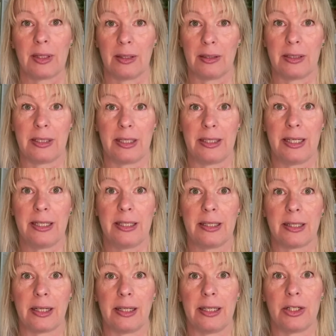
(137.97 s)

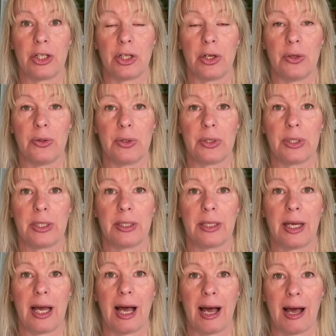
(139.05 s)
statistically shows
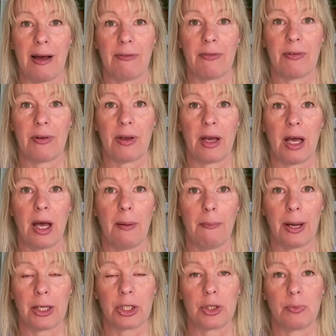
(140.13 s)
have a
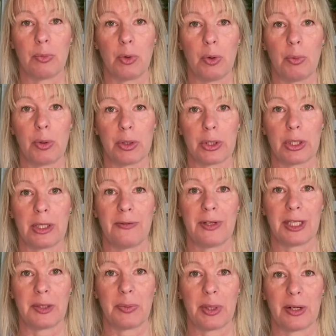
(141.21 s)
much more positive
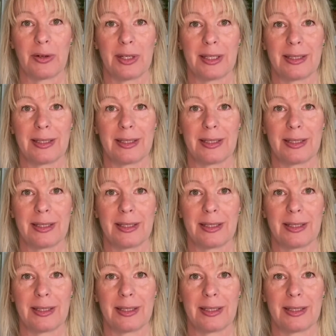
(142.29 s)
experience.